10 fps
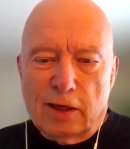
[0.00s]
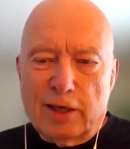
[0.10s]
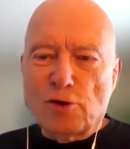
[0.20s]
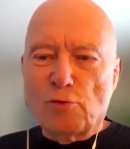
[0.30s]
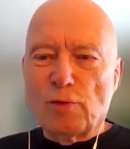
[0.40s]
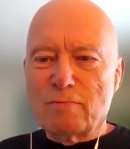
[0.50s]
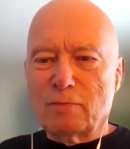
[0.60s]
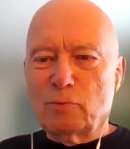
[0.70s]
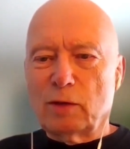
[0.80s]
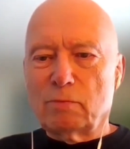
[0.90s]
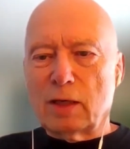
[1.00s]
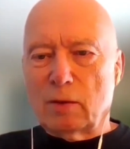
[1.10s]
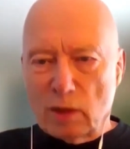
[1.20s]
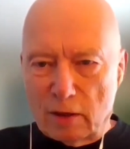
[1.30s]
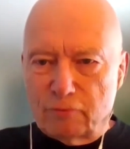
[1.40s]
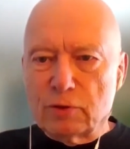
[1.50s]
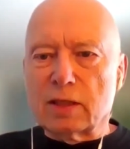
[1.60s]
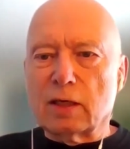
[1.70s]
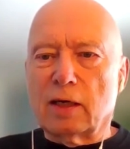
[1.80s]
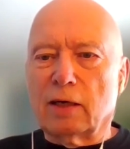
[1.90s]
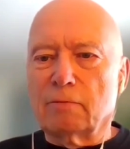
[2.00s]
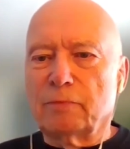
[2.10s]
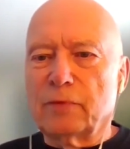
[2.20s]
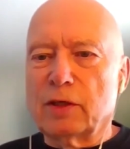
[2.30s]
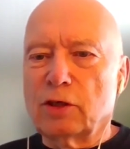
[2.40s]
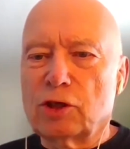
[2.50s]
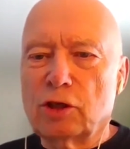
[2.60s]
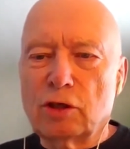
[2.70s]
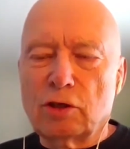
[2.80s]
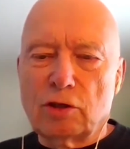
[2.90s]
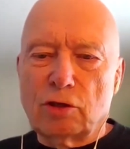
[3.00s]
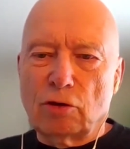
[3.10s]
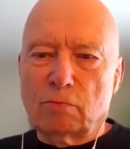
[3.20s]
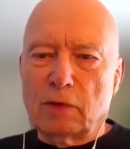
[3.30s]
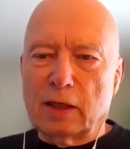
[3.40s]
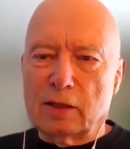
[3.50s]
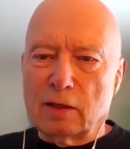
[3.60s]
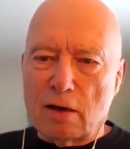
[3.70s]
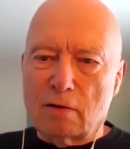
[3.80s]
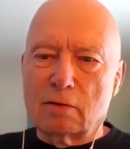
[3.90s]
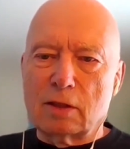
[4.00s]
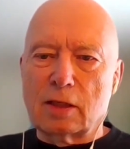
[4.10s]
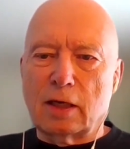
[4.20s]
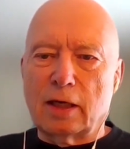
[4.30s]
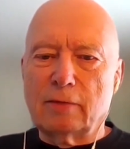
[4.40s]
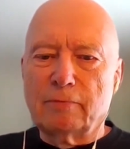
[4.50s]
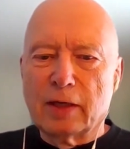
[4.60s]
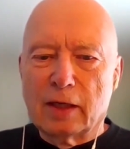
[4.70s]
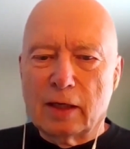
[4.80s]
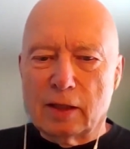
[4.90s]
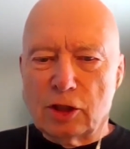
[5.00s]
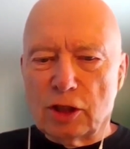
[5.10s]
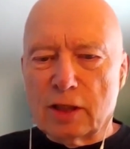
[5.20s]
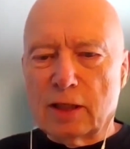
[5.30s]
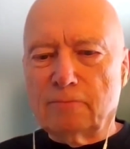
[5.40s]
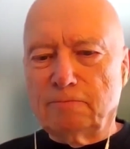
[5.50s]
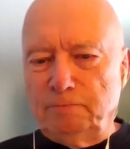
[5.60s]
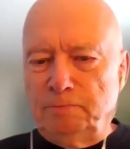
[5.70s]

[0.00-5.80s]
I know when my wife was dying, she took my daughter aside and she said,